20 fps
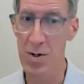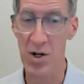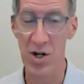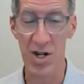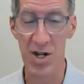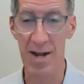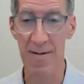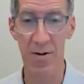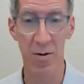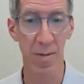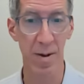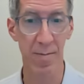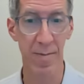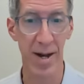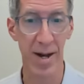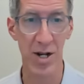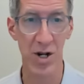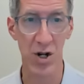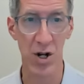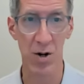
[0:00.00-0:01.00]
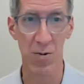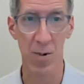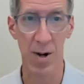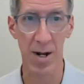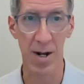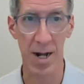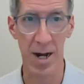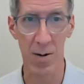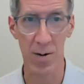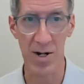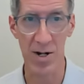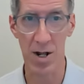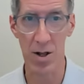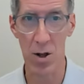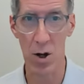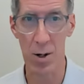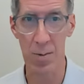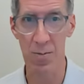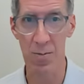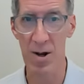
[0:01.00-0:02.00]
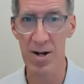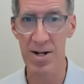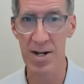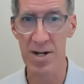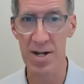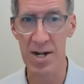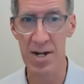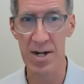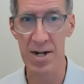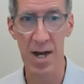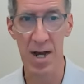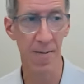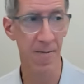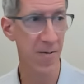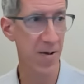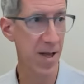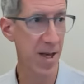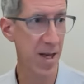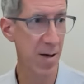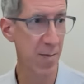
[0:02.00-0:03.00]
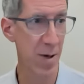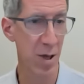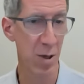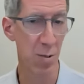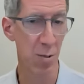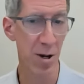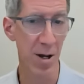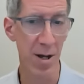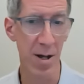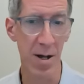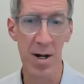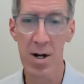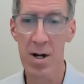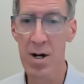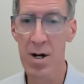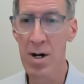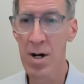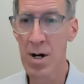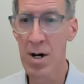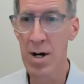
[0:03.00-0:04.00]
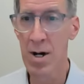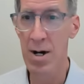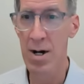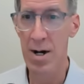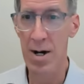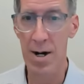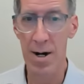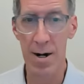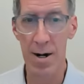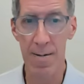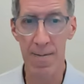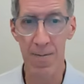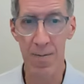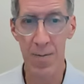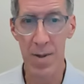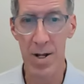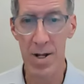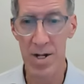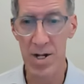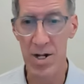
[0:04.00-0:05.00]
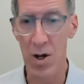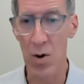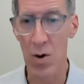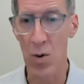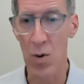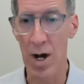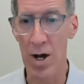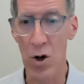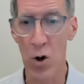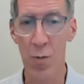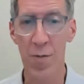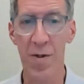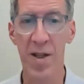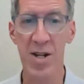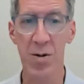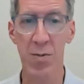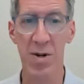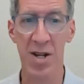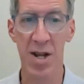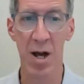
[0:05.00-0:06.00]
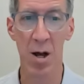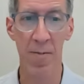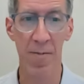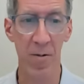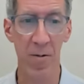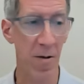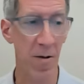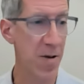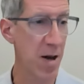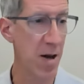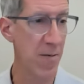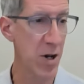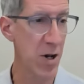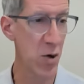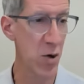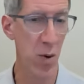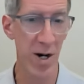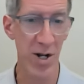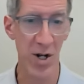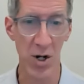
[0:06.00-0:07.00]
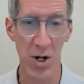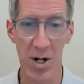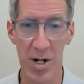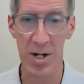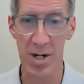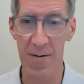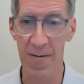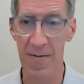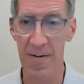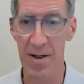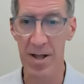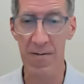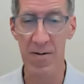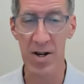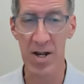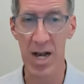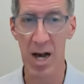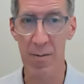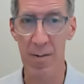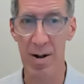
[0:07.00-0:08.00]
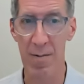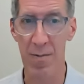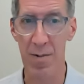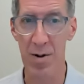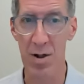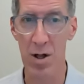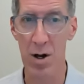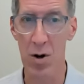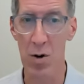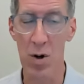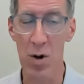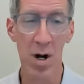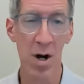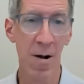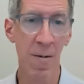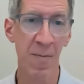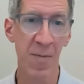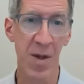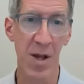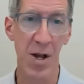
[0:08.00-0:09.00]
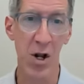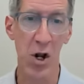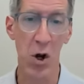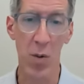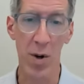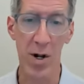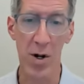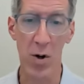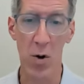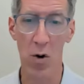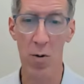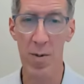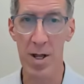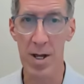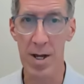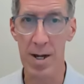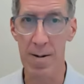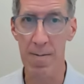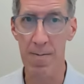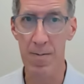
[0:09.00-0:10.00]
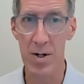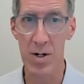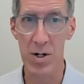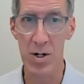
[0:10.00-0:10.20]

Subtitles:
Just have to be patient. Right now, it's a long processing time for the EB3. So I hope this was helpful. If you have any questions, leave a comment below. We normally